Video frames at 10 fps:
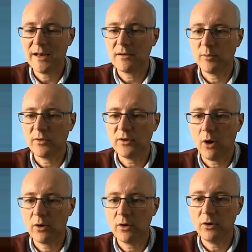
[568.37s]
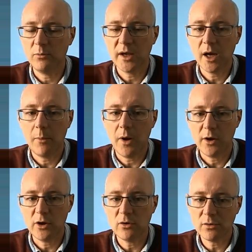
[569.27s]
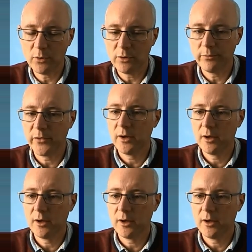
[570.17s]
some stock could become unusable,